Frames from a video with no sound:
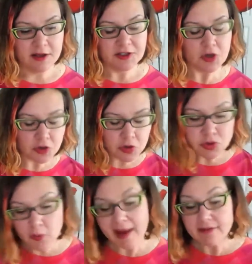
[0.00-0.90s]
you know, you
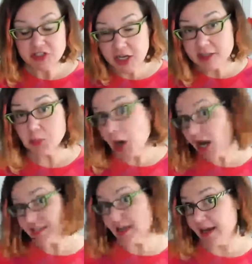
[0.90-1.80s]
do have a change
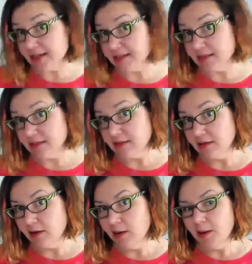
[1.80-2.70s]
process
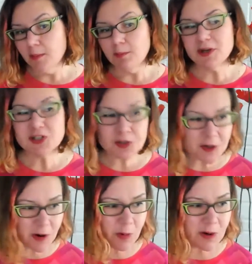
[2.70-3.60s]
but your
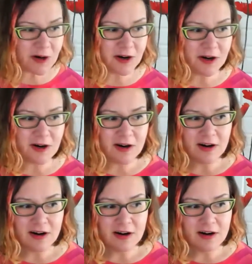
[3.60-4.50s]
coworker
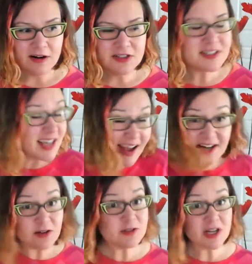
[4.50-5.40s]
just kind
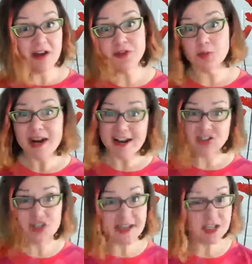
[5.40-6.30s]
of goes off the
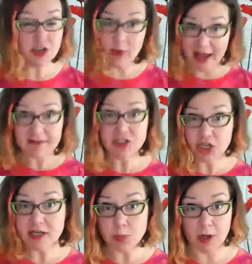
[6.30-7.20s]
ranch. Like you have a
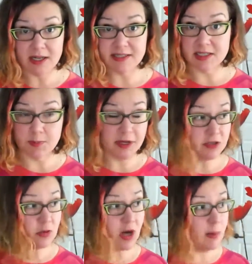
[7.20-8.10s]
change process, but
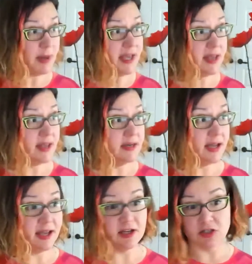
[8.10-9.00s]
you come in
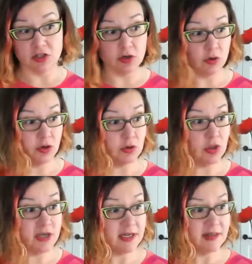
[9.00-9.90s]
and you know you're
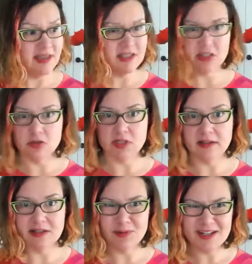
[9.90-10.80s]
looking at things and you
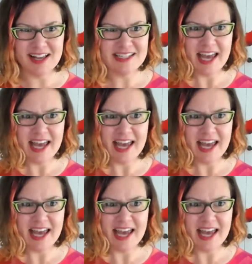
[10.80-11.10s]
suddenly realize,